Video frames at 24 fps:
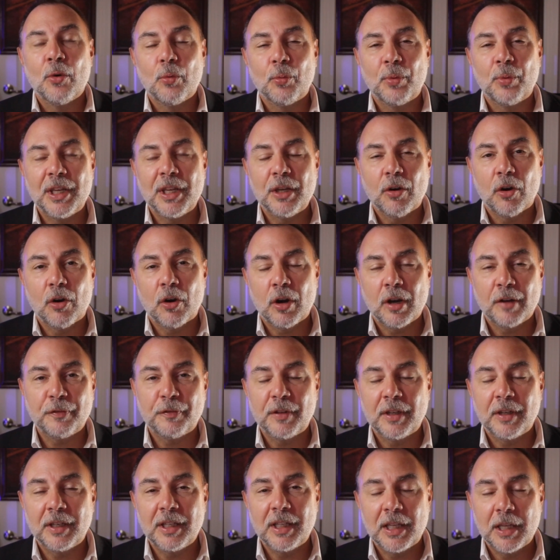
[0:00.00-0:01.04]
We
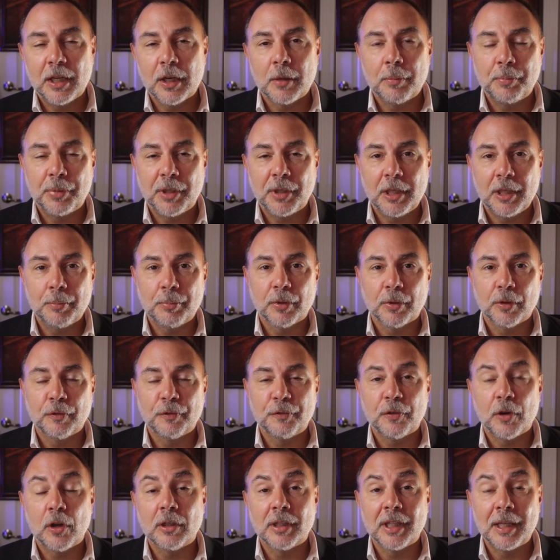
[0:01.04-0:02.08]
often hear people
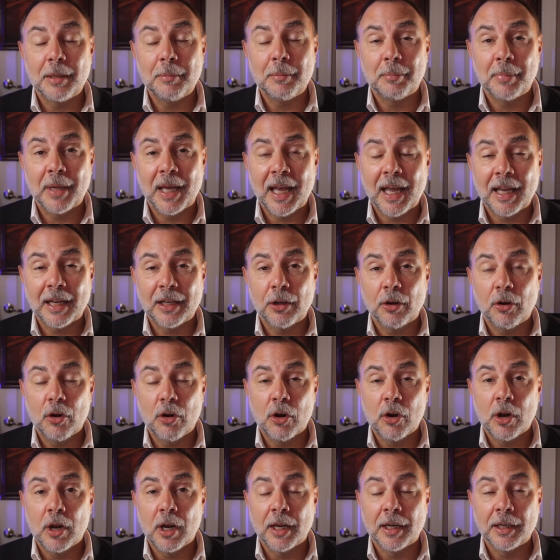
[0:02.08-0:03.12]
falling back
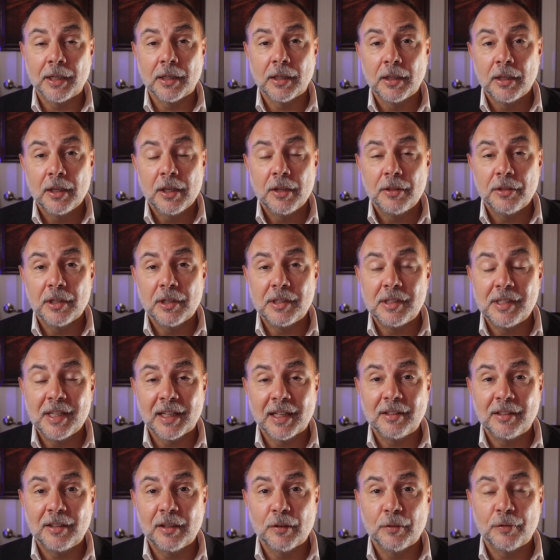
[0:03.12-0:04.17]
on
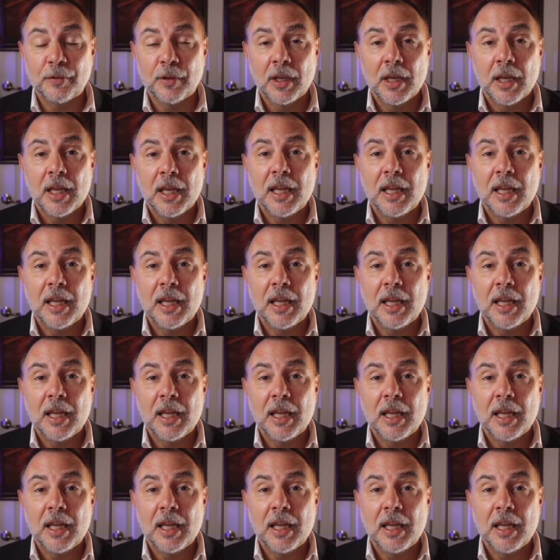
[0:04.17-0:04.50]
the